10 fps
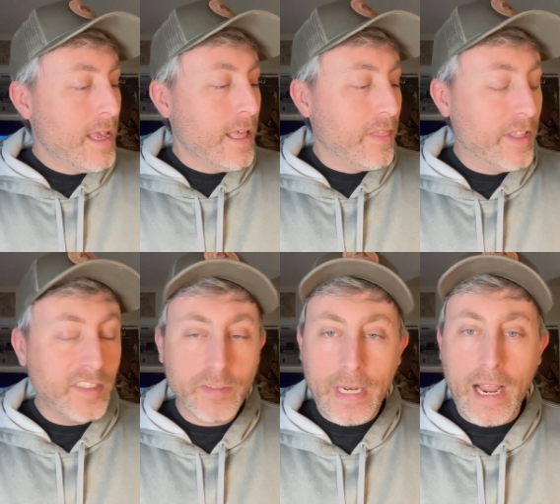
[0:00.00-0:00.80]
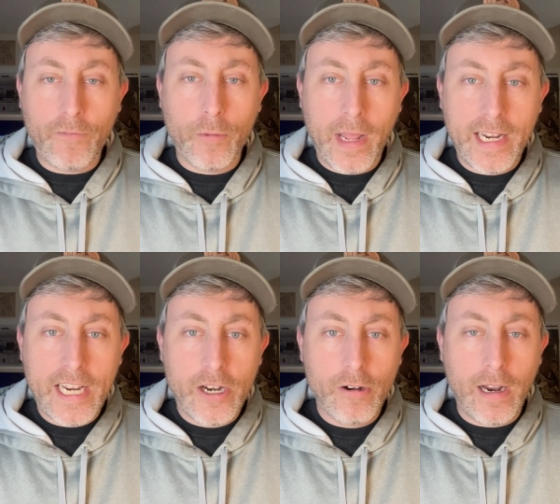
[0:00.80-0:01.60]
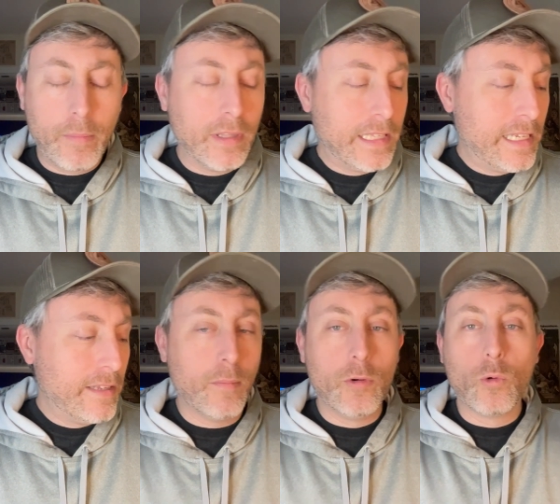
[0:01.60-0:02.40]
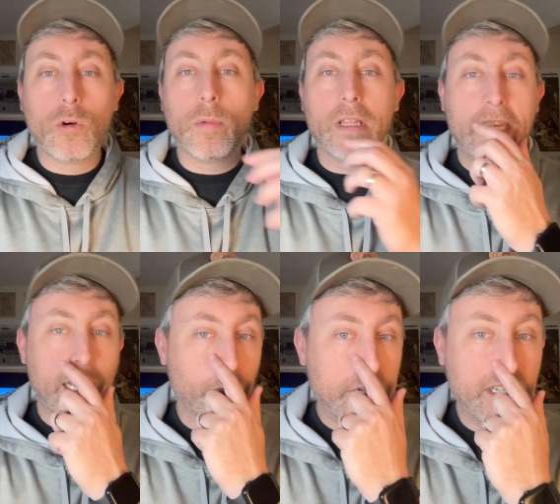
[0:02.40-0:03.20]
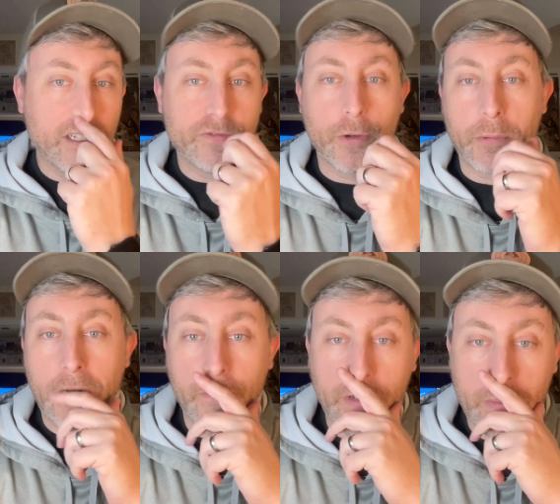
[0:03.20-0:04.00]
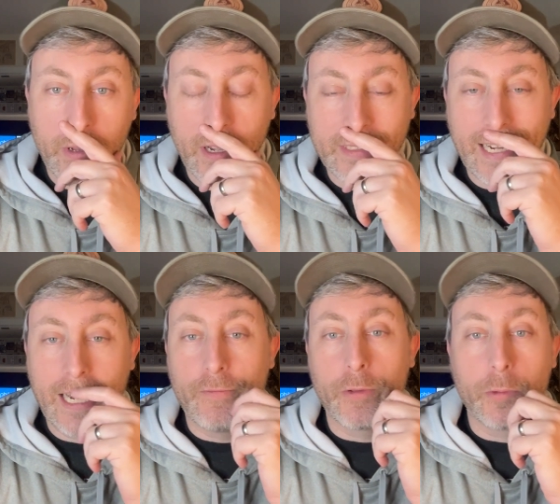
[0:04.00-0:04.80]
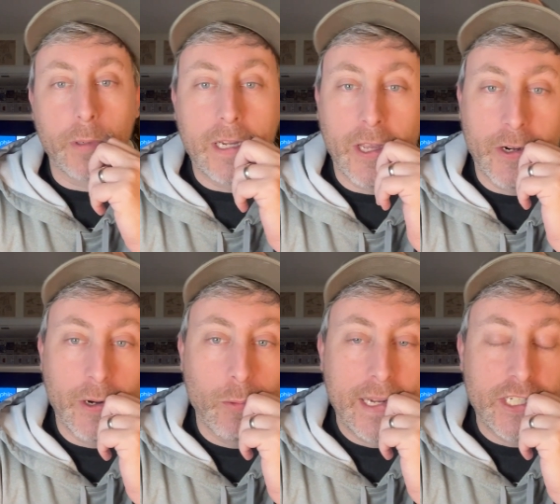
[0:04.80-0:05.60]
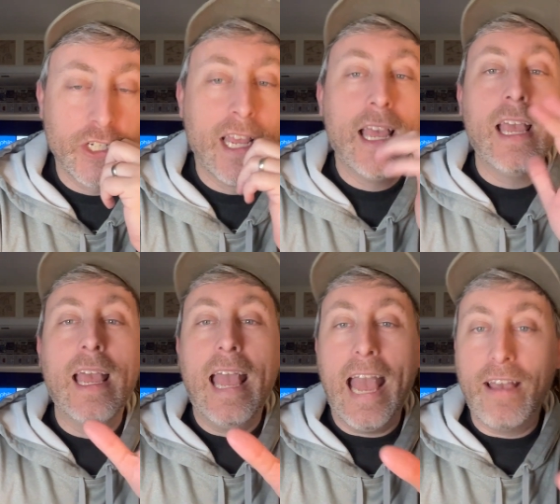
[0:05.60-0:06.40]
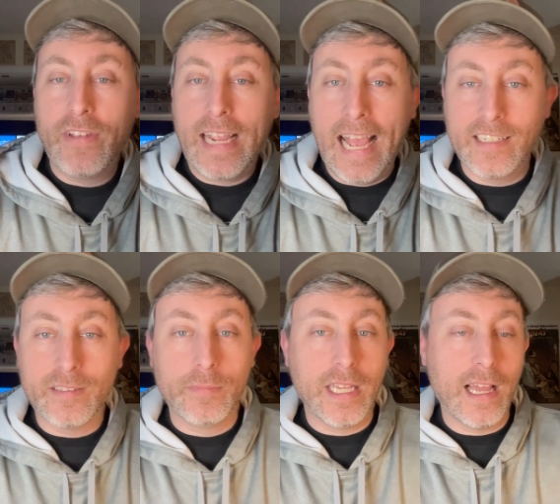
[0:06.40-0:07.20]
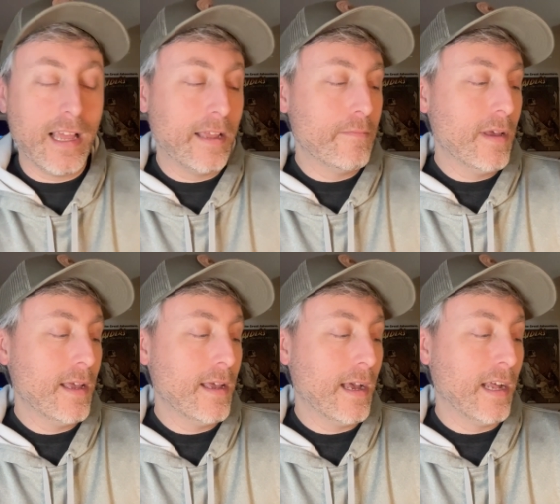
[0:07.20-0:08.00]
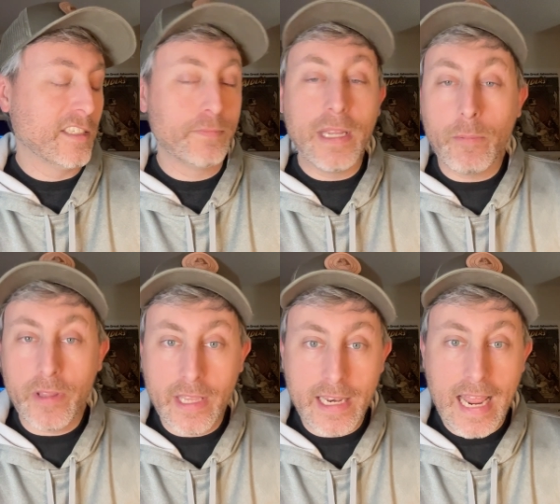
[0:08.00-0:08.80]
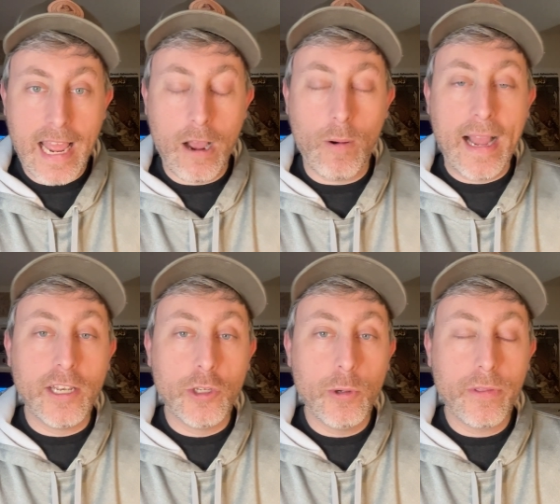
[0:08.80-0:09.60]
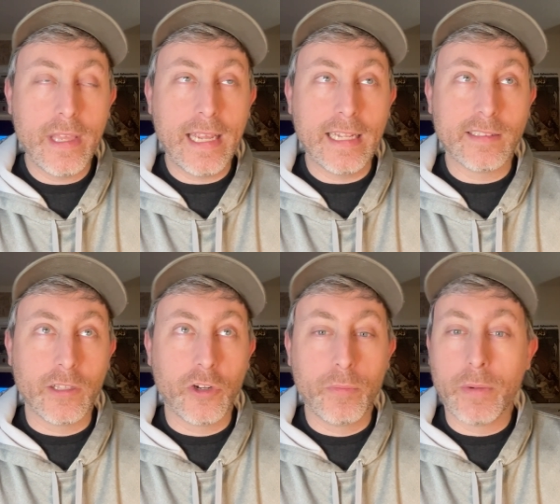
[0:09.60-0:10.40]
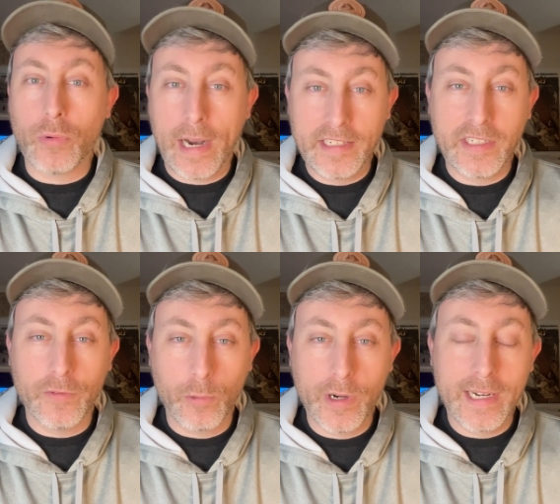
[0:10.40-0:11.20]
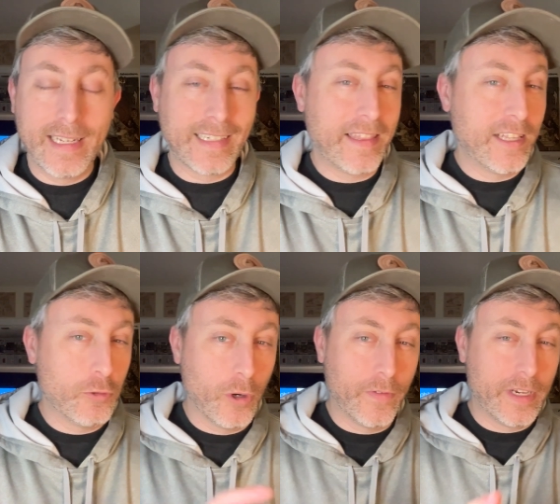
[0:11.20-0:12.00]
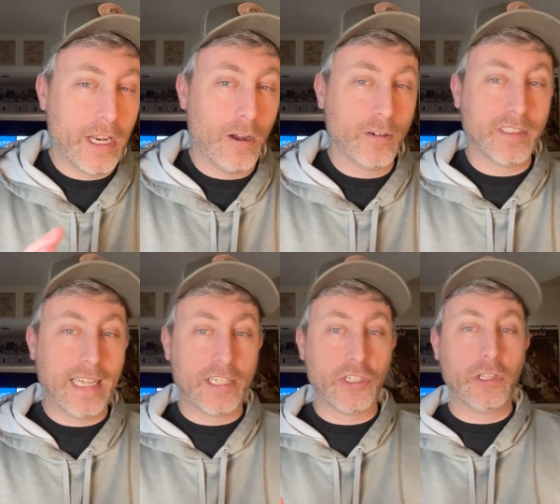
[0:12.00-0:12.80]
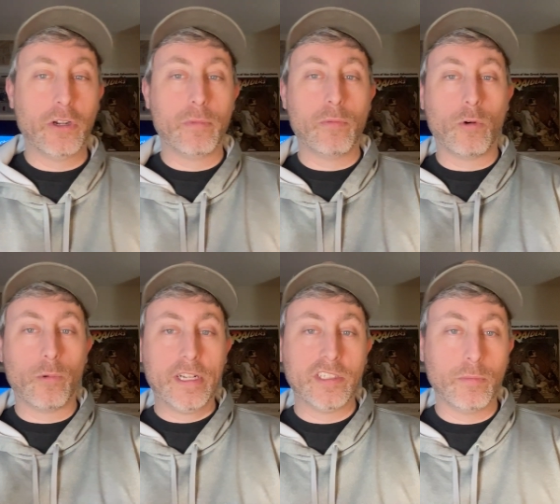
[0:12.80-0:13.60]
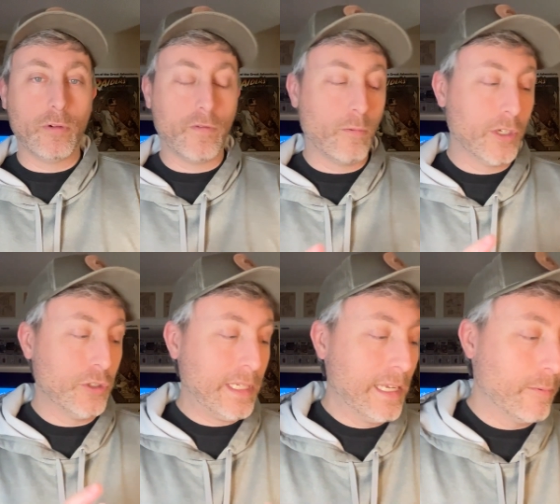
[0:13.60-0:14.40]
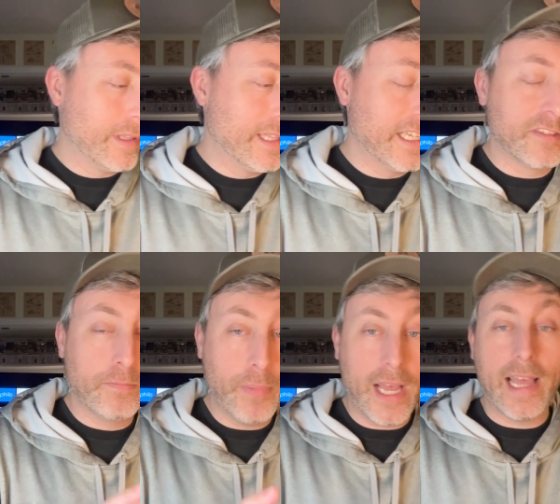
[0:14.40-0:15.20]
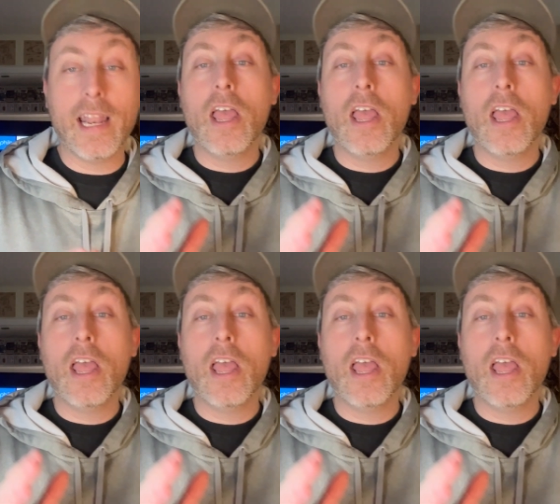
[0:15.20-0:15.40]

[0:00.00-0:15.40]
This has been out for about a year, I believe. Normally it retails for 350 bucks. I got it for 300, which having had some time spent with it now, I do think is a little bit pricey for what it is. I think $250 is actually a little bit more reasonable for what you get with this. But